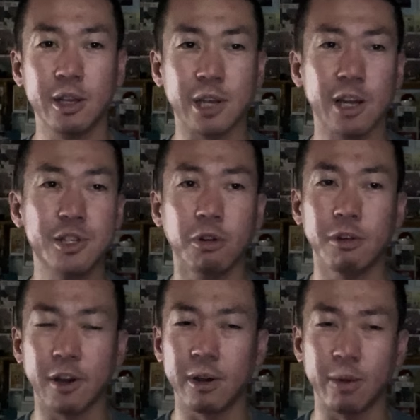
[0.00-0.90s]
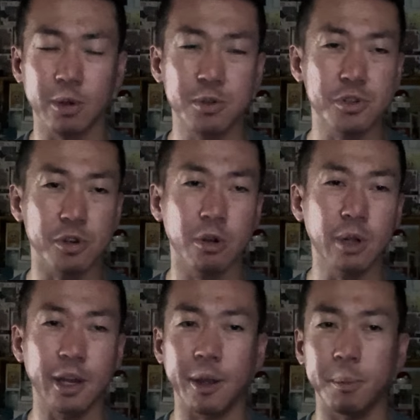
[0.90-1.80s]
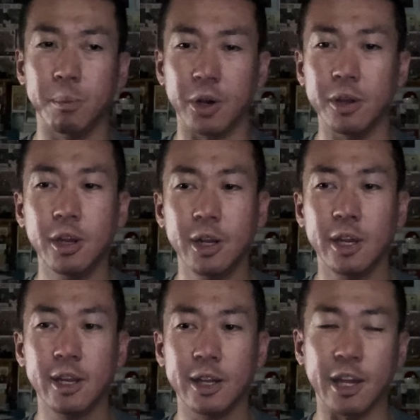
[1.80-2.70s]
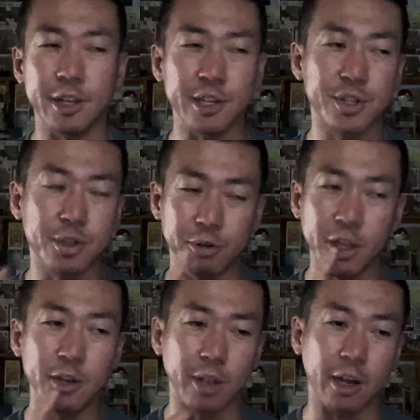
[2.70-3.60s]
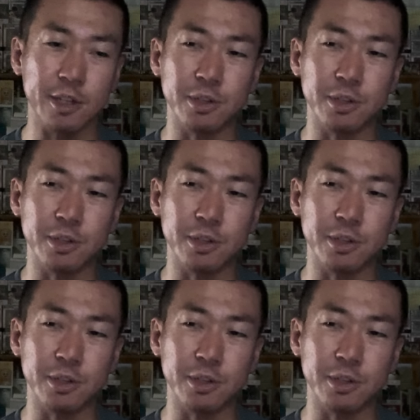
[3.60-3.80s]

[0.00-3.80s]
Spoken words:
high school, I'm not too sure, but it's the tornado guy.